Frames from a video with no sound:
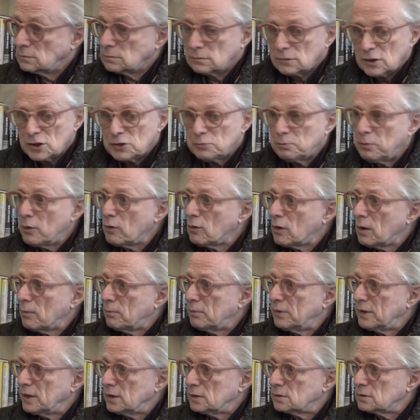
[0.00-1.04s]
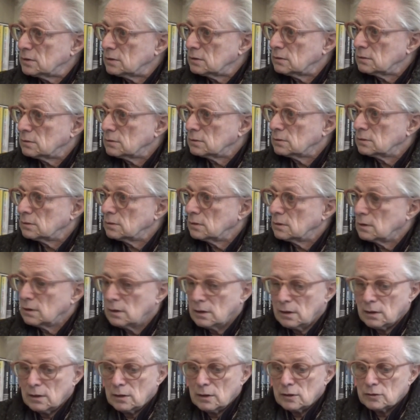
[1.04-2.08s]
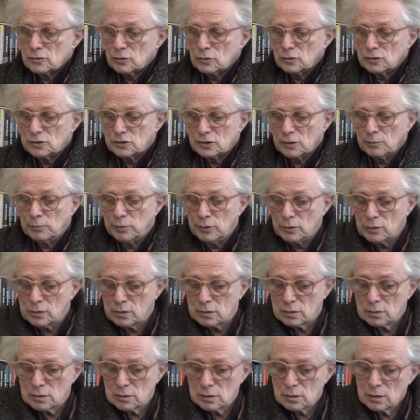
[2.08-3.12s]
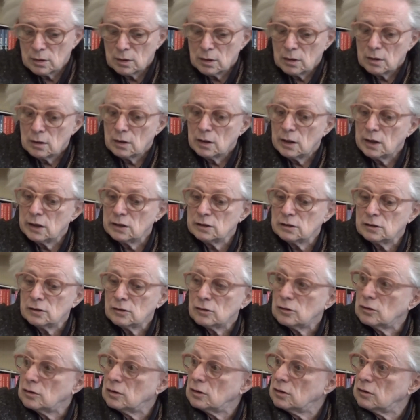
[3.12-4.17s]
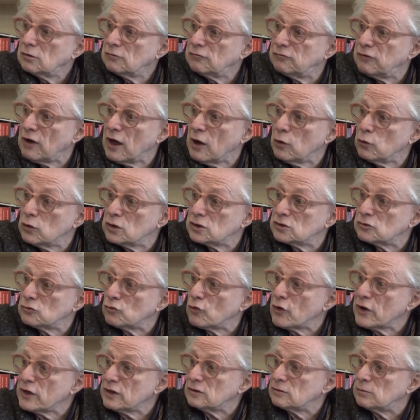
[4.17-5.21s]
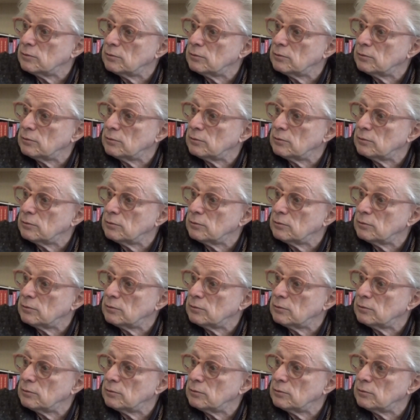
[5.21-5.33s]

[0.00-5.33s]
this book appears. So it's the book and flowers, red